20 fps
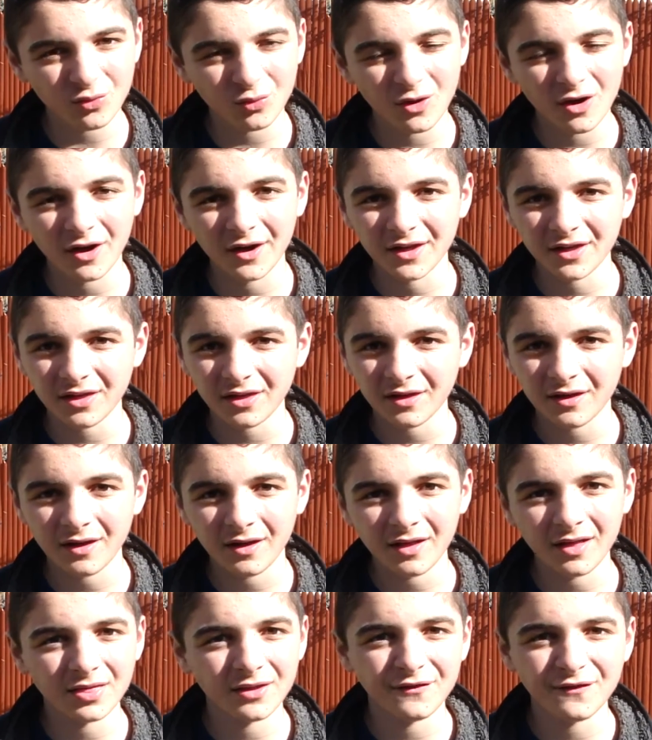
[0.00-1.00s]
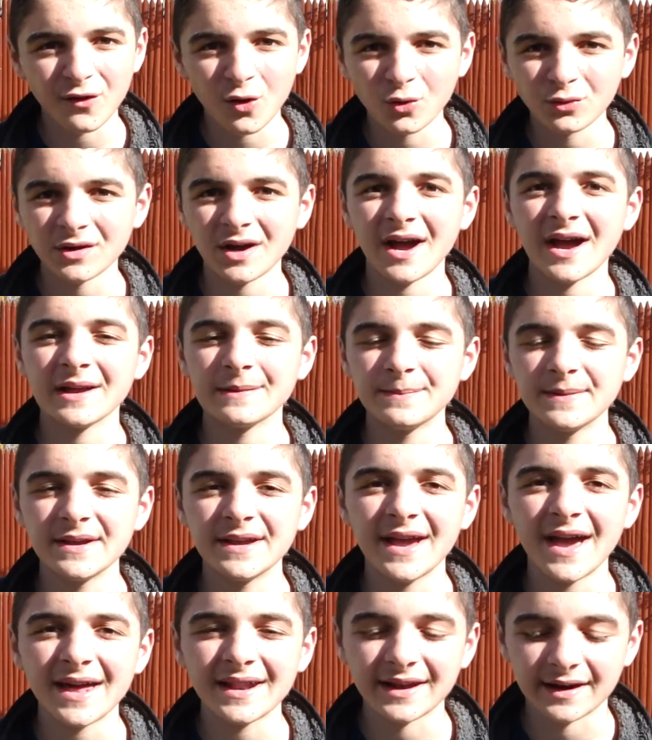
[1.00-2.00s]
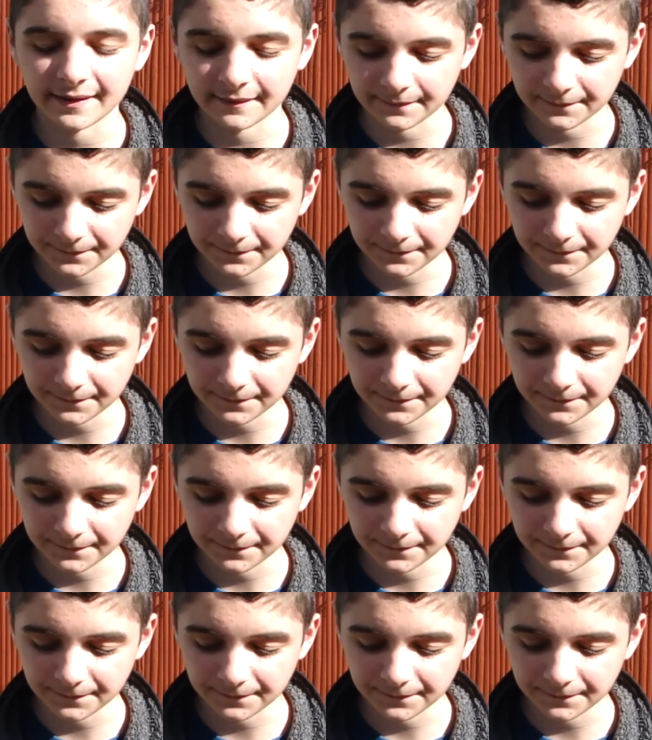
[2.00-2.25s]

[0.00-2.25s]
was the phone I'd be getting.